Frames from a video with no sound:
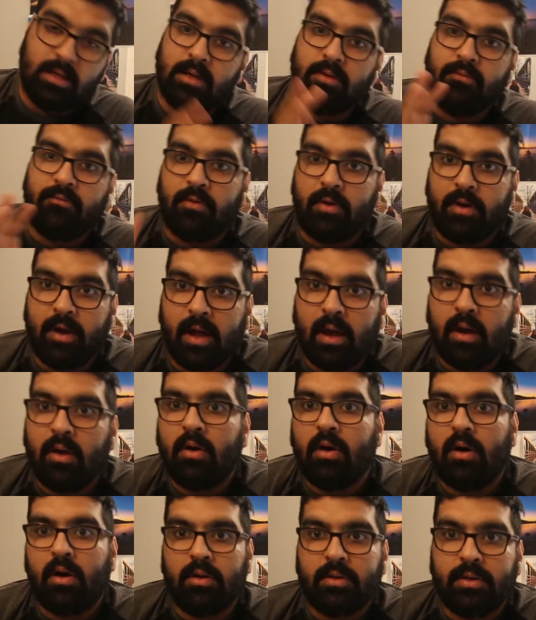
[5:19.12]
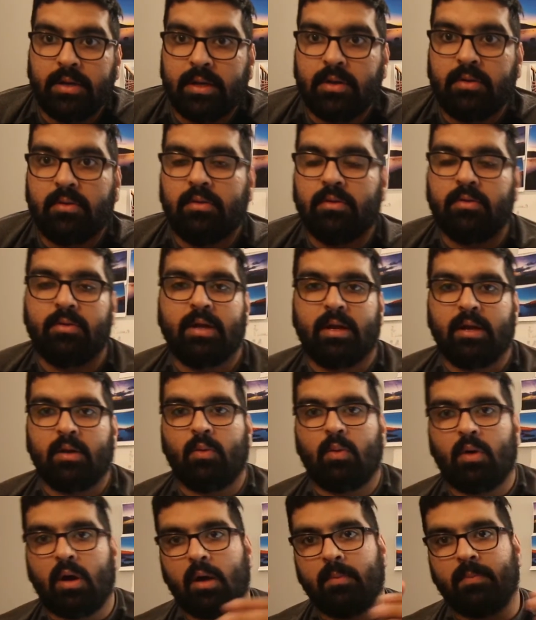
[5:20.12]
for now, all you need to know that
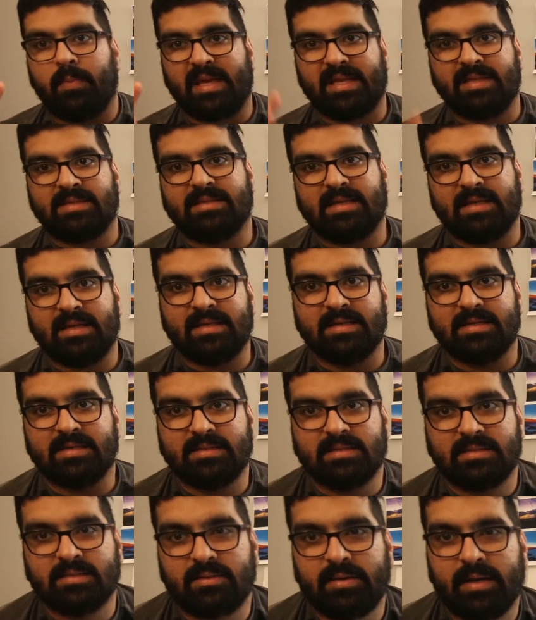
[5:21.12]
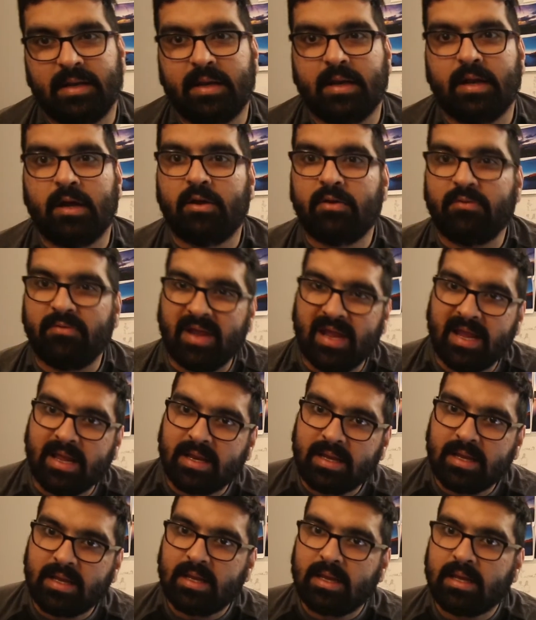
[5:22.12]
a pizza is rated out of
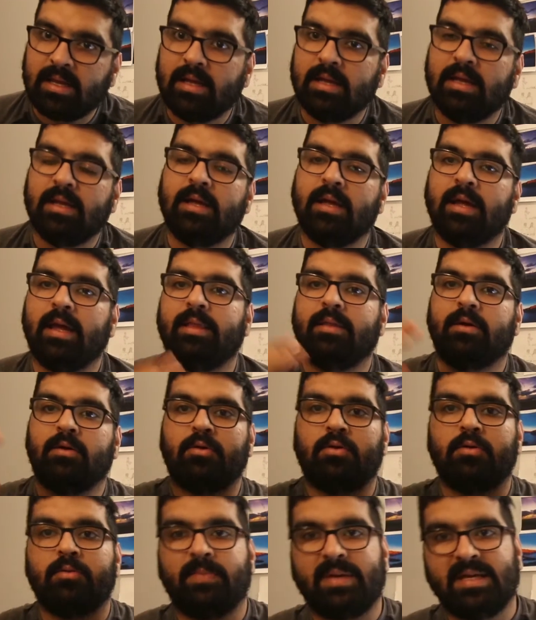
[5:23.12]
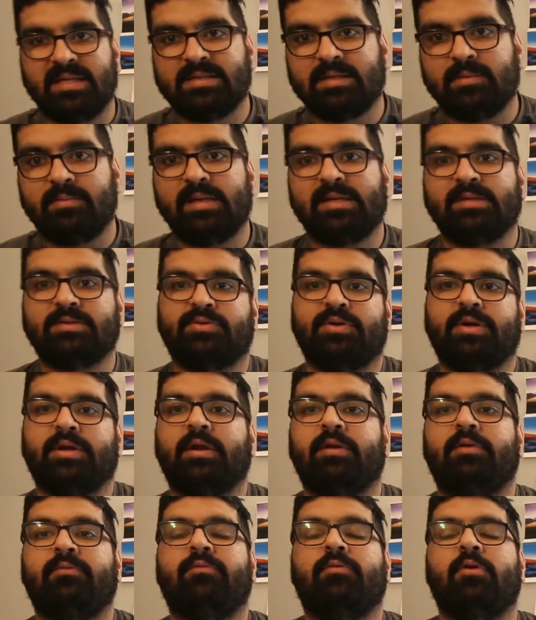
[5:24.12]
80, and the whole pizza place is
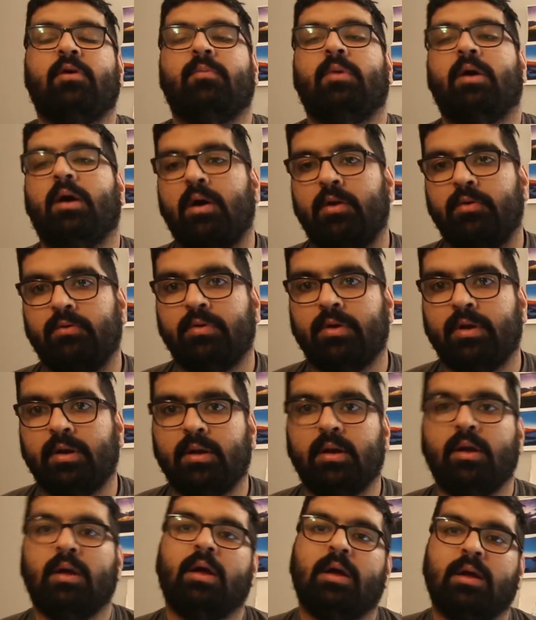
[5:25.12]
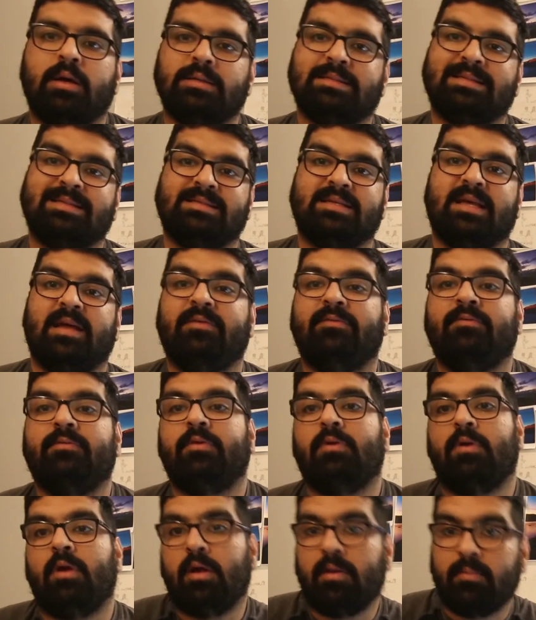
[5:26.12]
rated from 100. Since I have
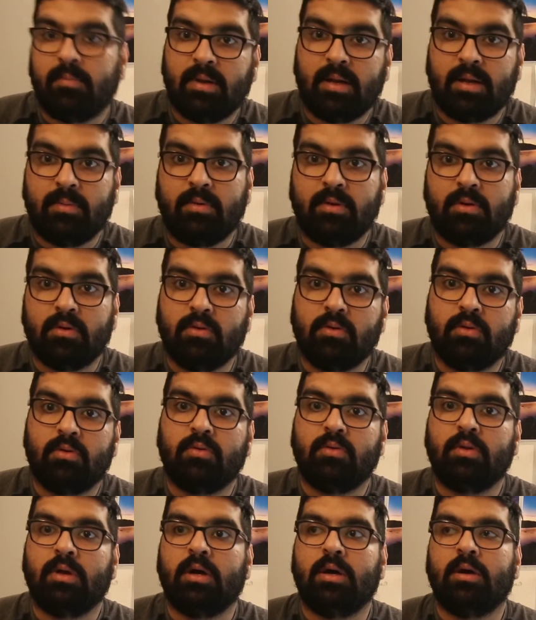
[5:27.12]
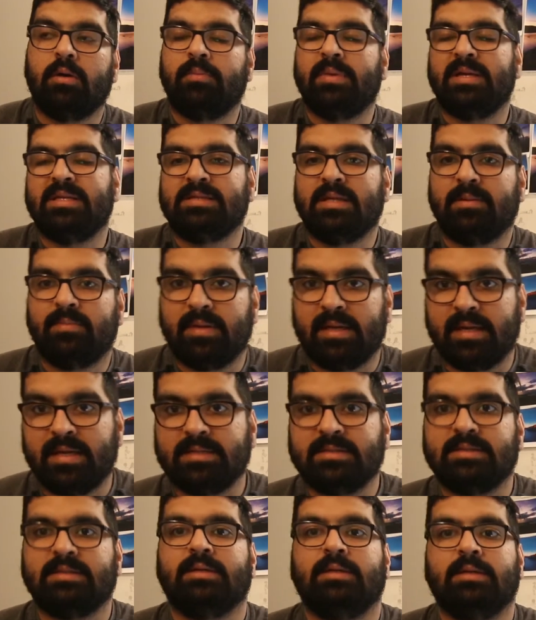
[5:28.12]
not been able to go to the pizza
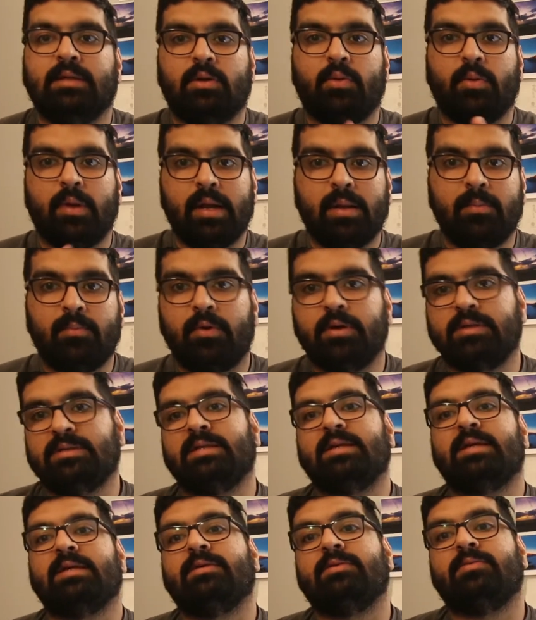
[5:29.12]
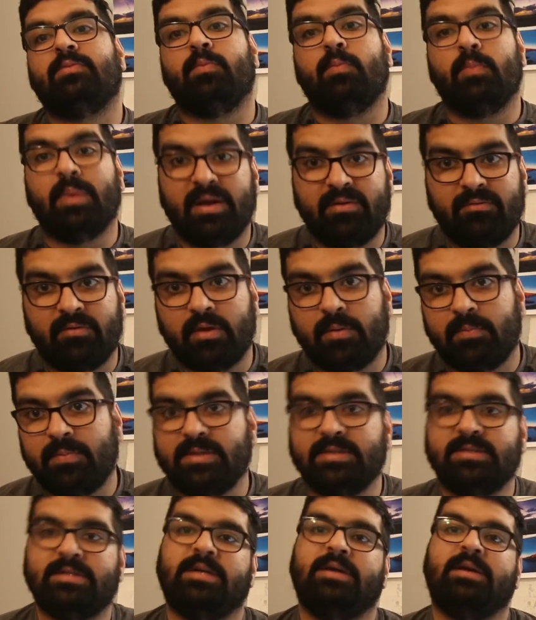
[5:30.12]
place, the 20 points that are meant for the
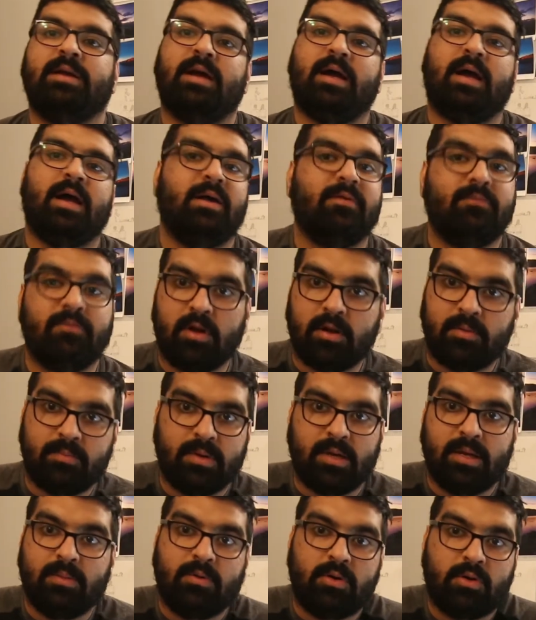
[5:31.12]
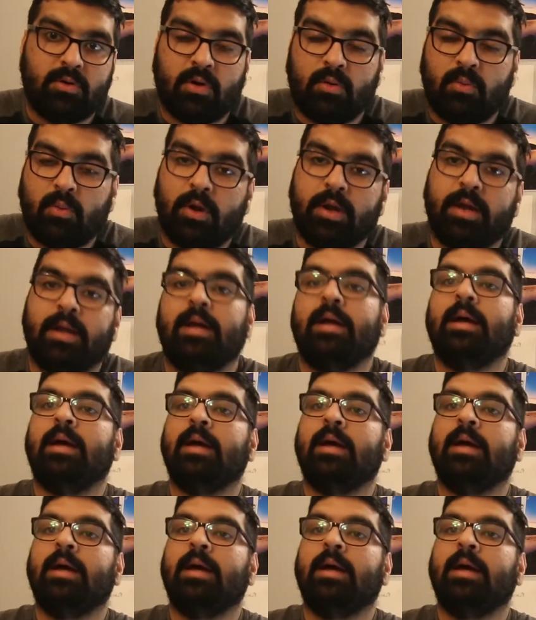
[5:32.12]
pizzeria, I have not been able to avoid.